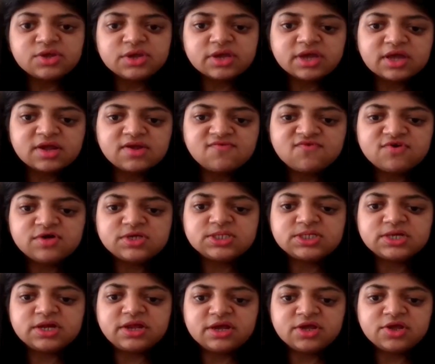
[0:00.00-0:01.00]
Thank you, Nikhil, for
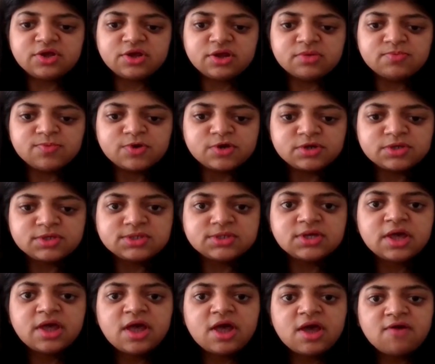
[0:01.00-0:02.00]
sharing your
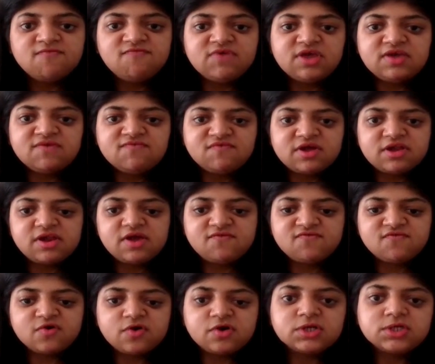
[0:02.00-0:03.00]
inputs. We will,
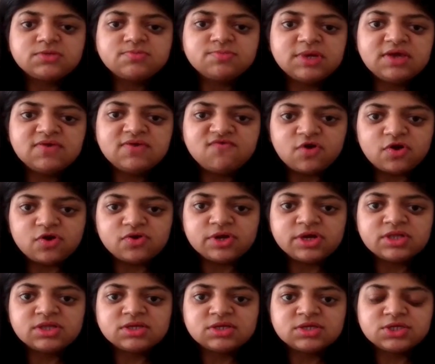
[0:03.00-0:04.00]
of course, be
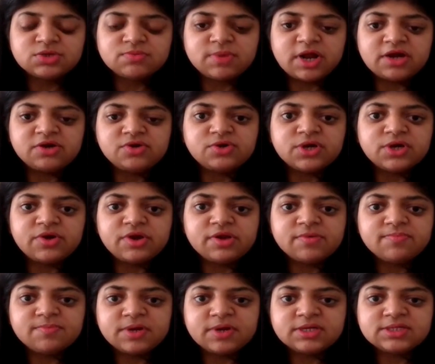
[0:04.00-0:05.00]
following the Zomato
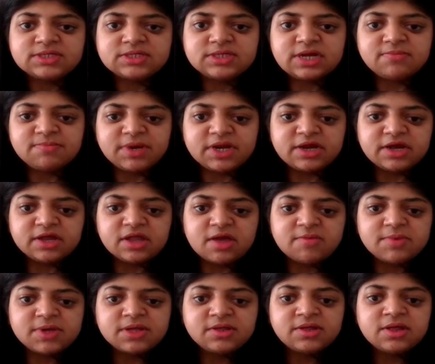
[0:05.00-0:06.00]
developments at
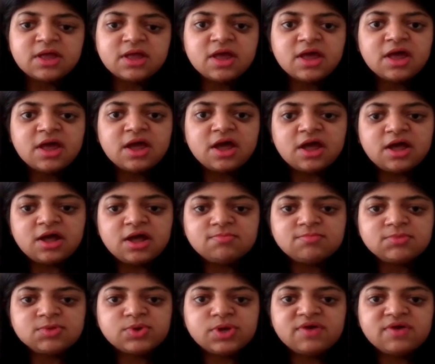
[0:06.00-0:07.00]
MediaNama.
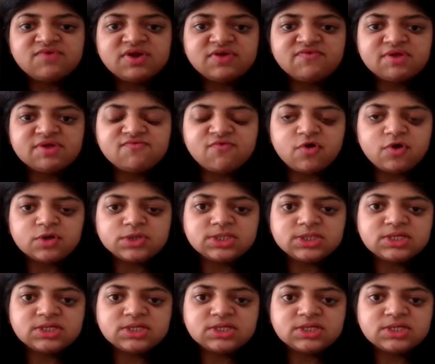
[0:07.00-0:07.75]
Um, to everyone